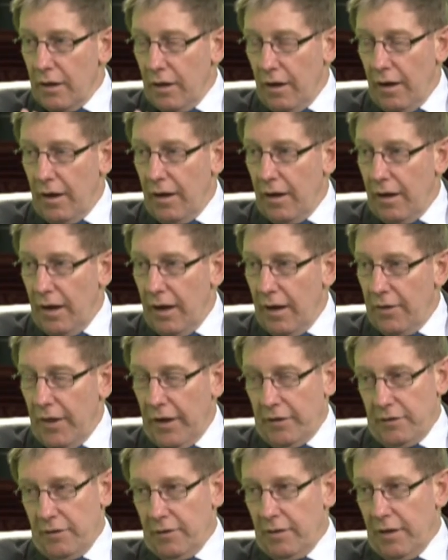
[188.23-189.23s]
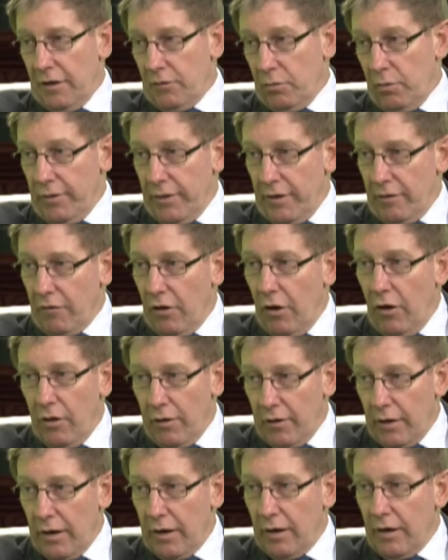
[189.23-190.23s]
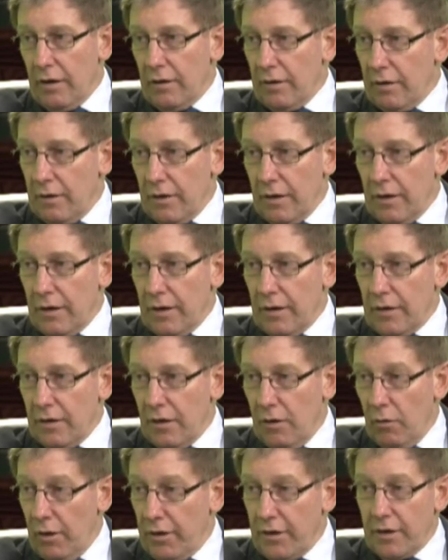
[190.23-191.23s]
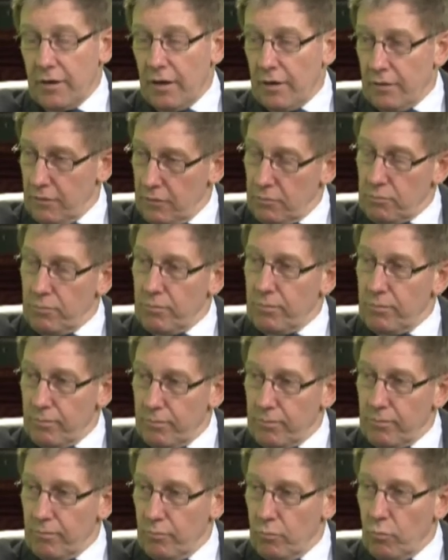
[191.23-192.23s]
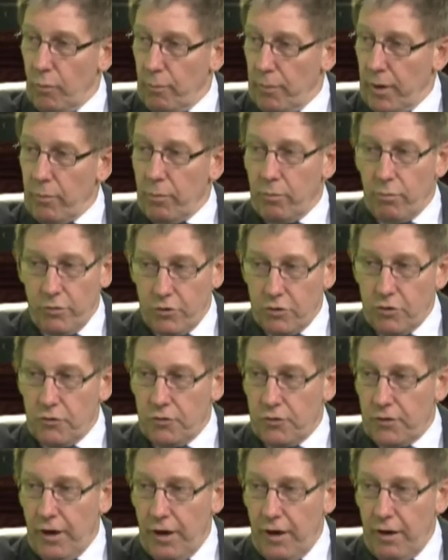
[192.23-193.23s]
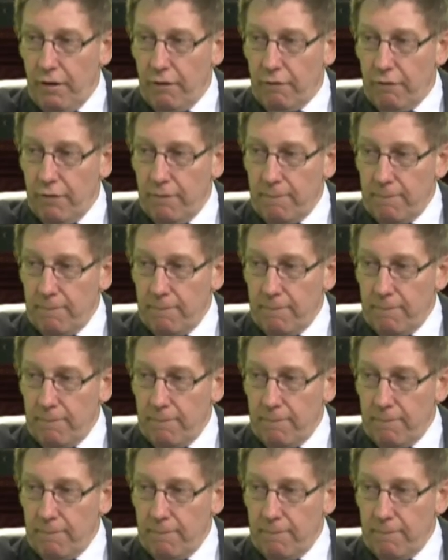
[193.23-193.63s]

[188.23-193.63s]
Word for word: Uh, and that's, that's what they've got. And, uh, you know, I think that's what people will choose to have.